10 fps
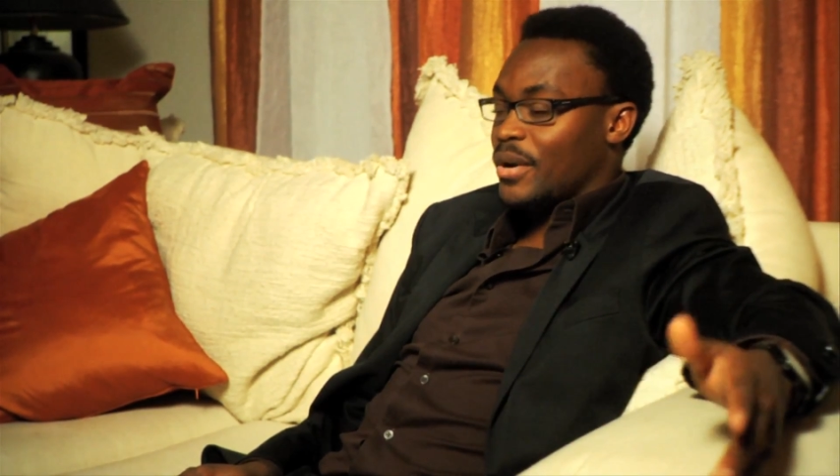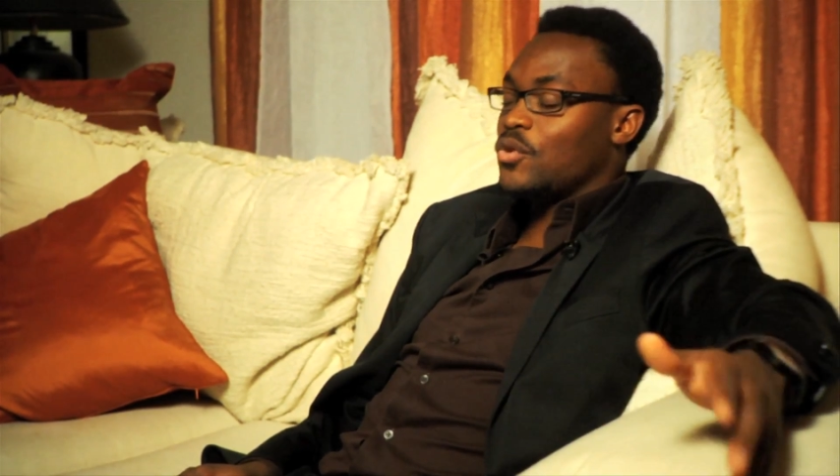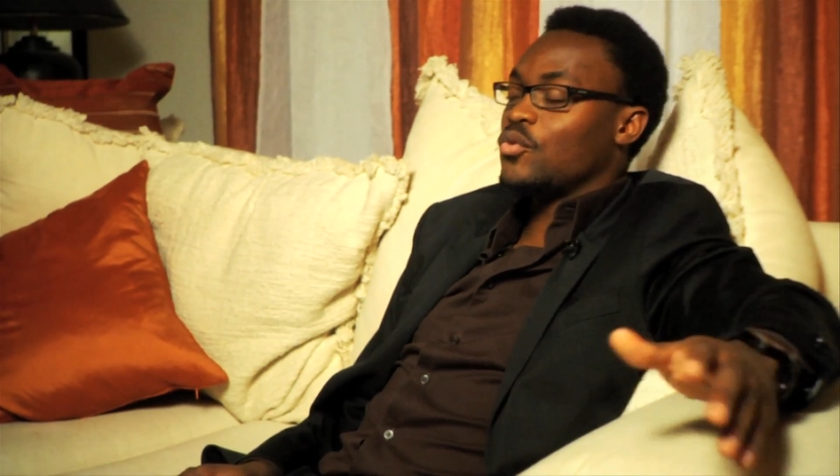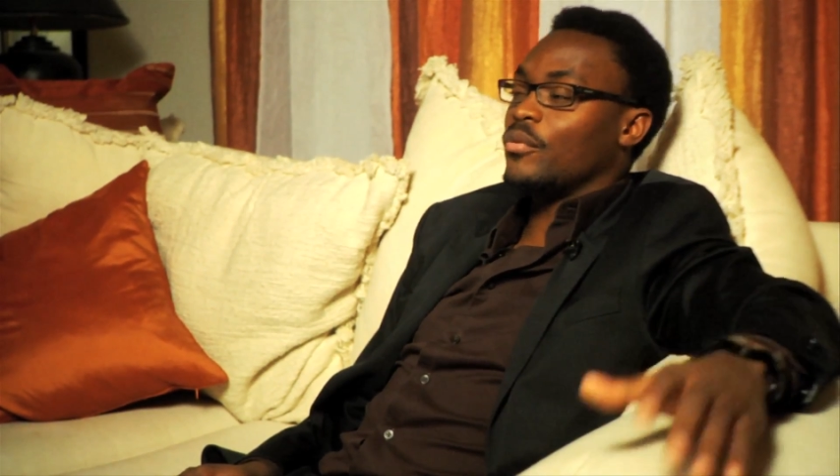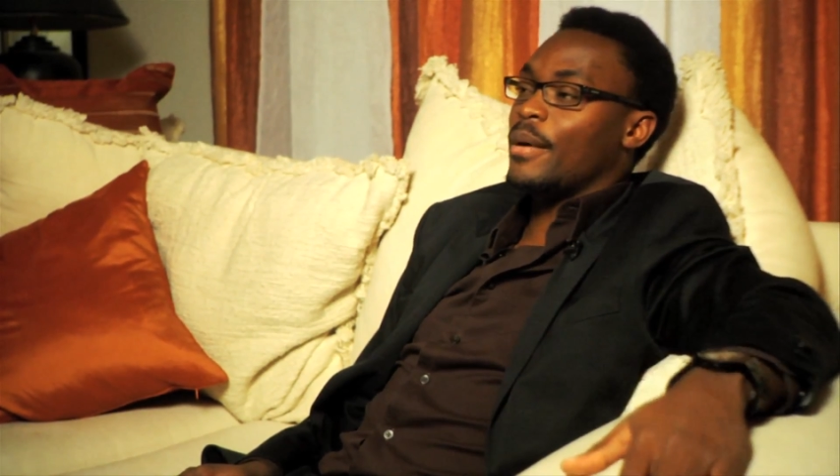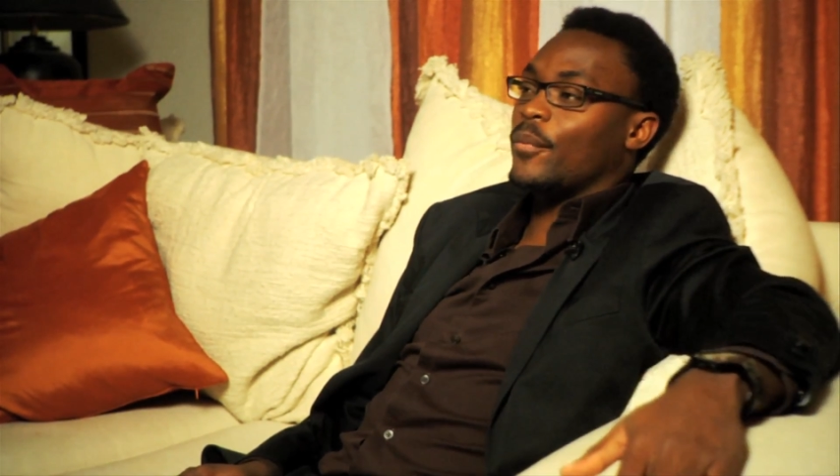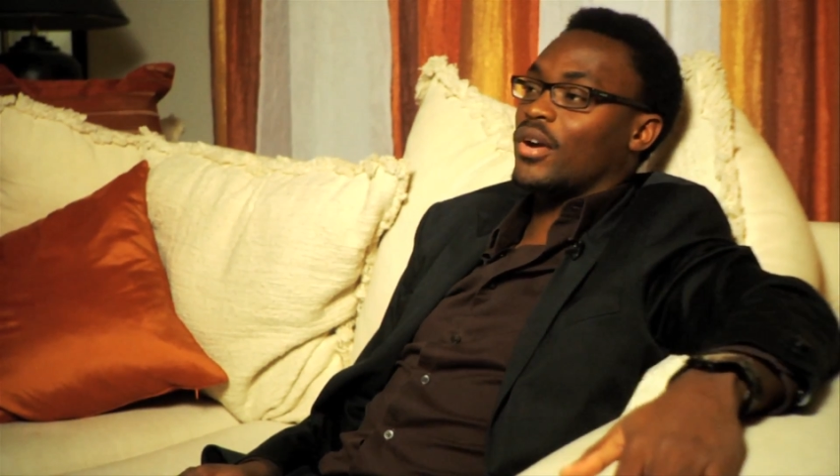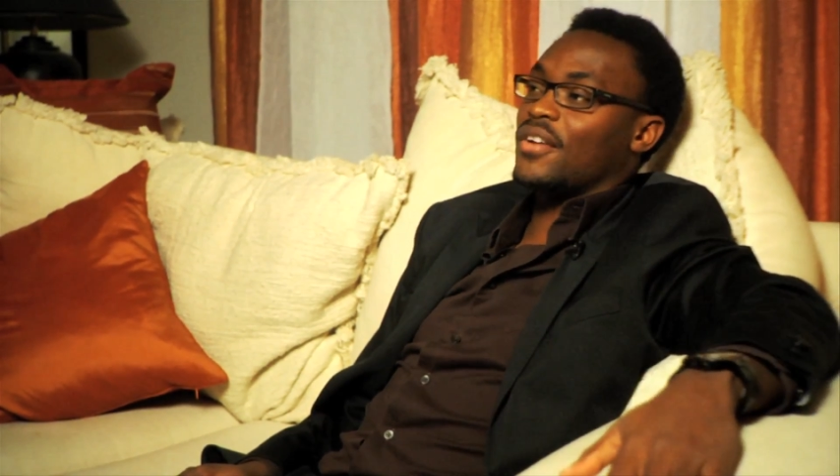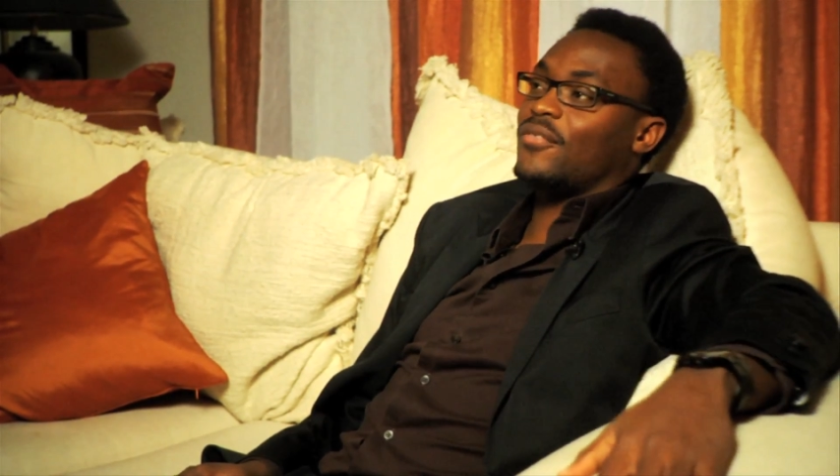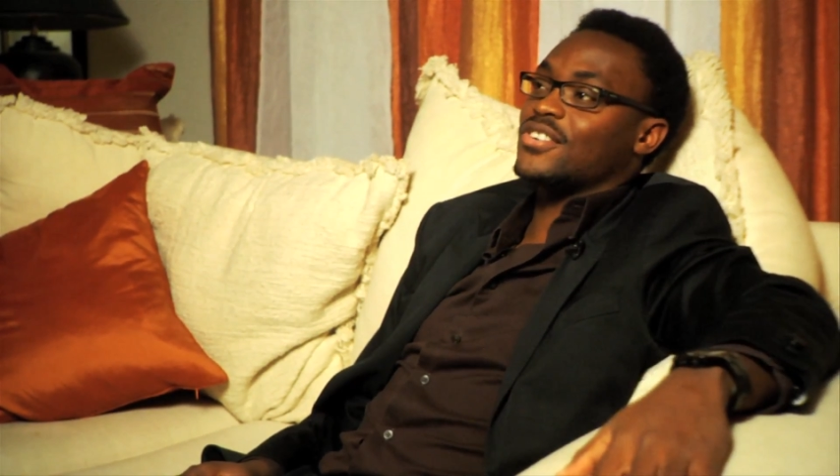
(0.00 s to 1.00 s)
but I do remember
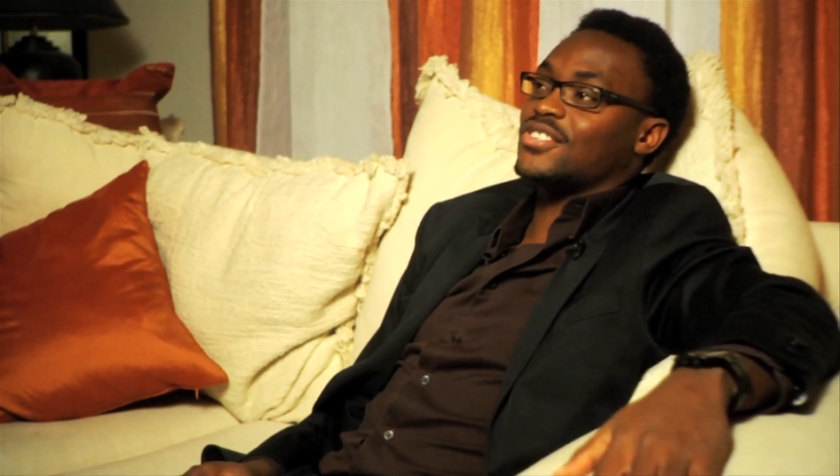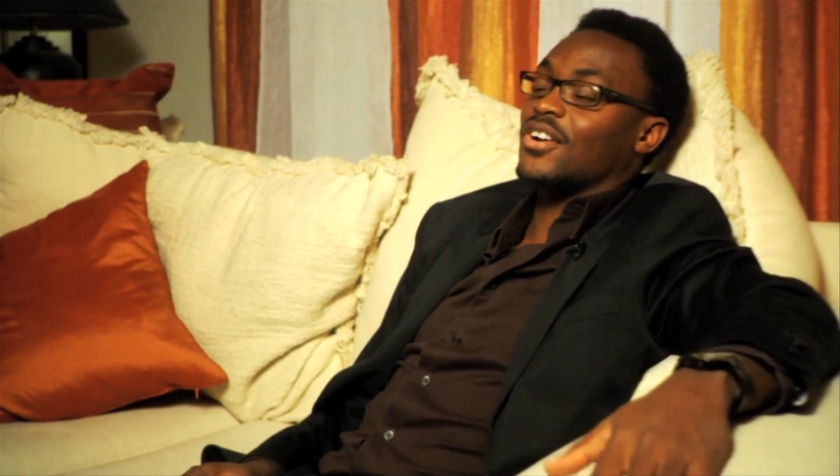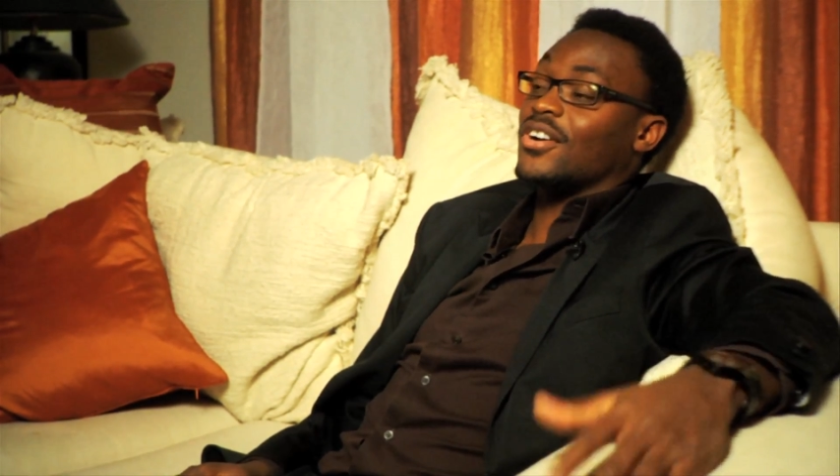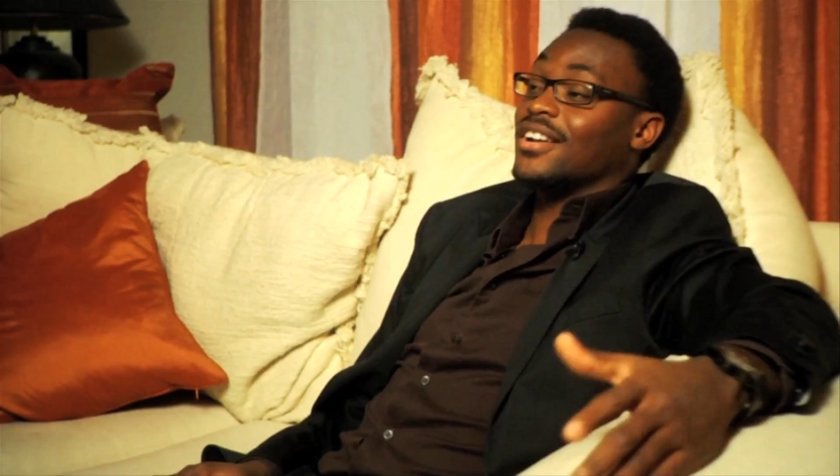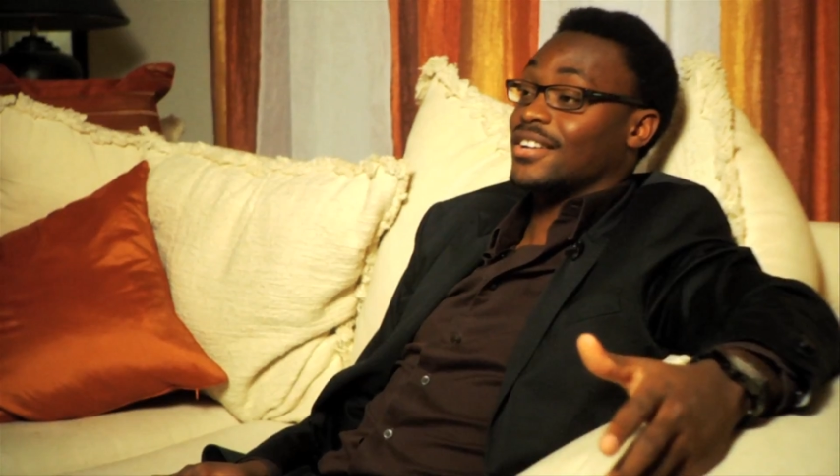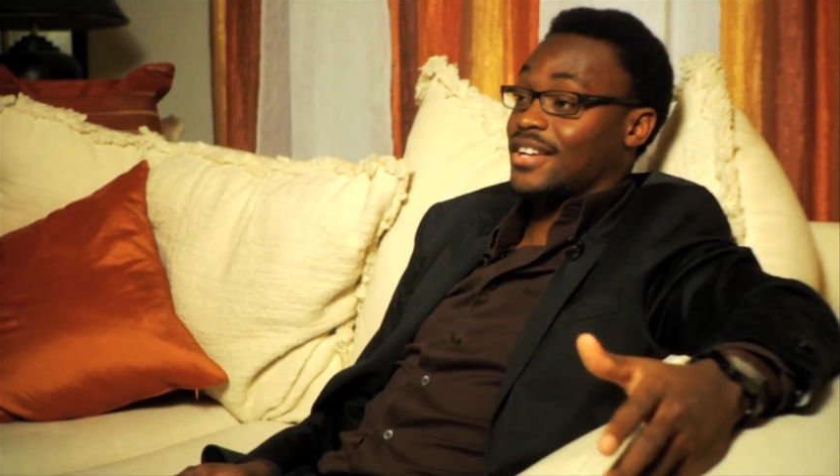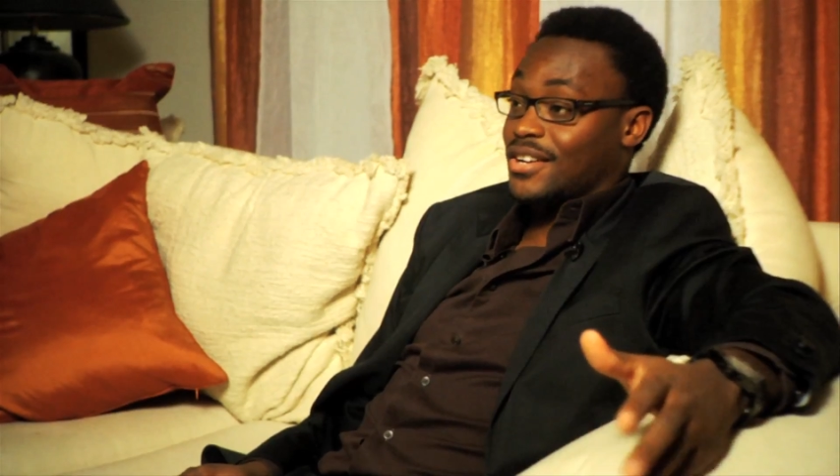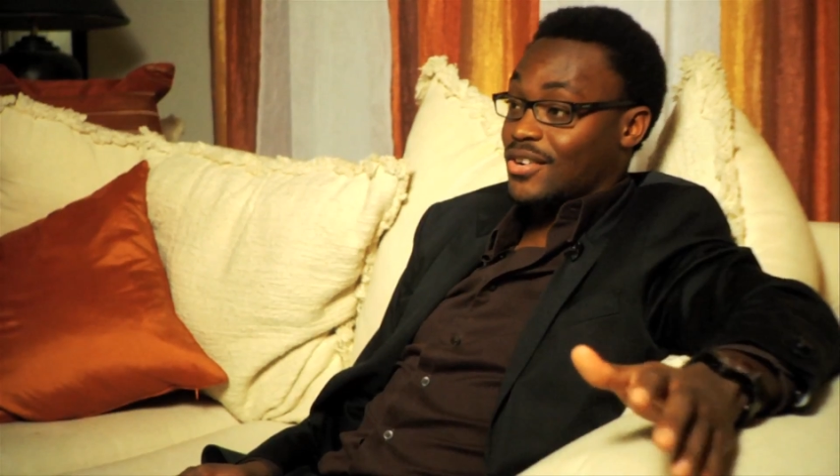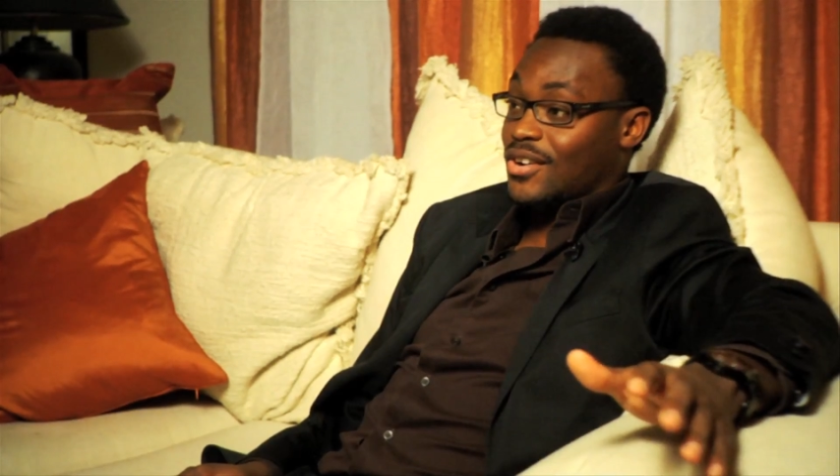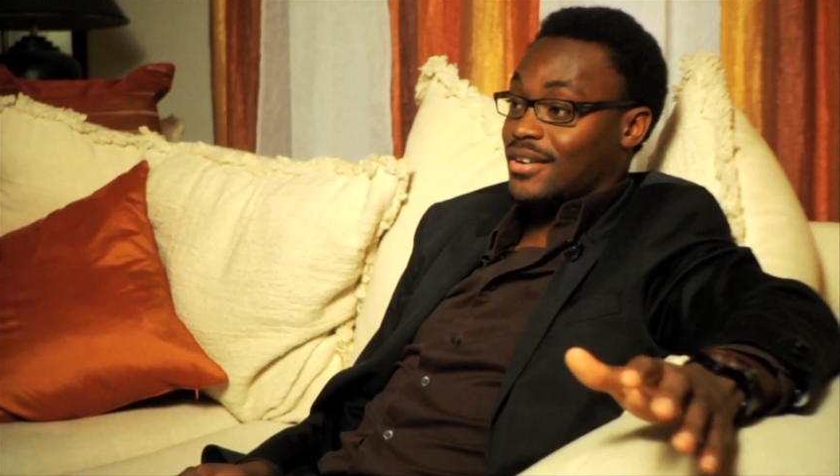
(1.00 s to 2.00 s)
when I first started
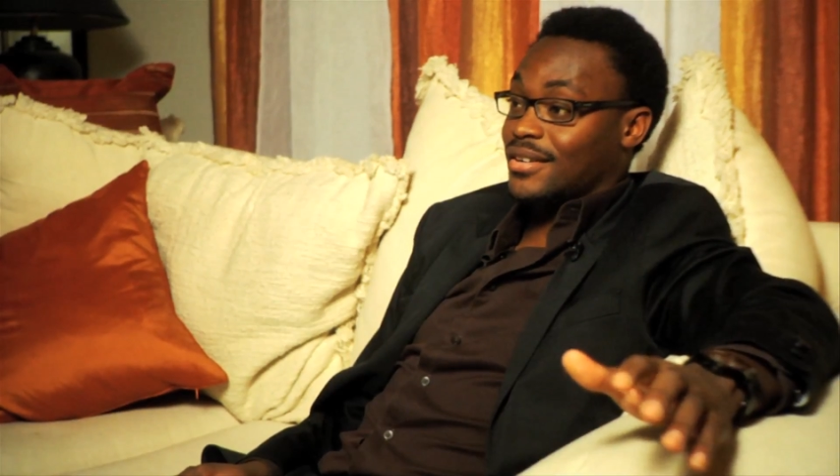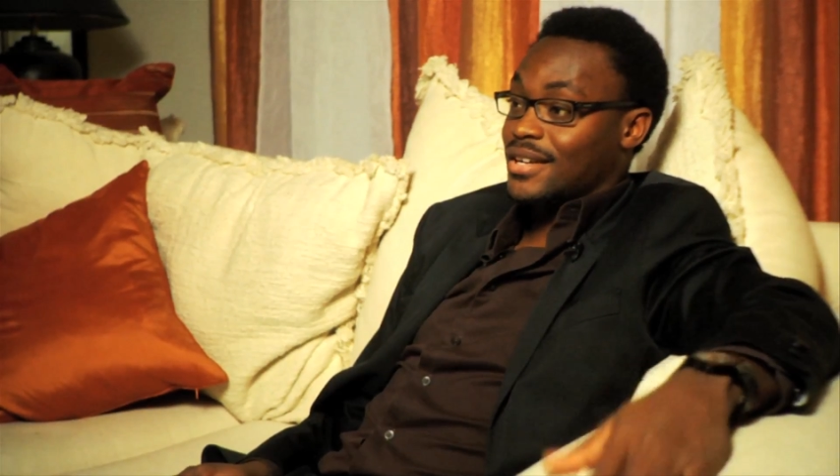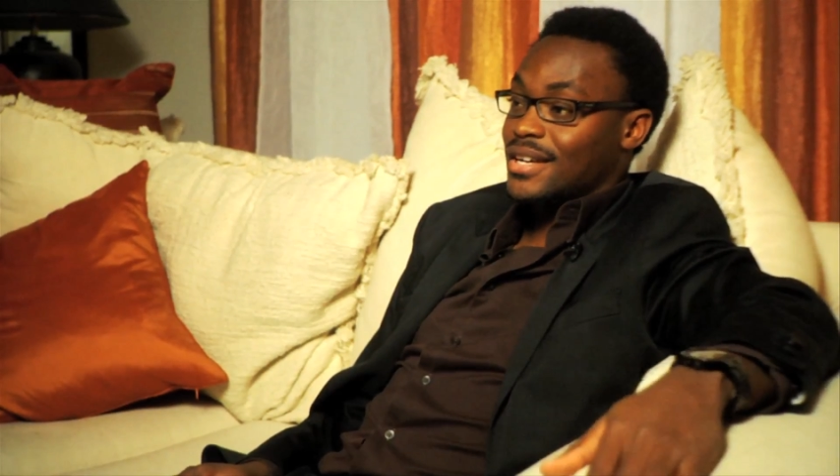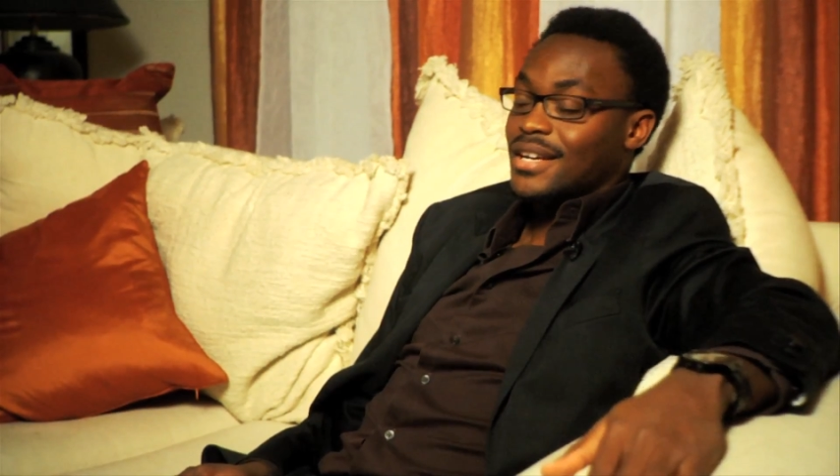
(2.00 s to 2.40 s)
kindergarten,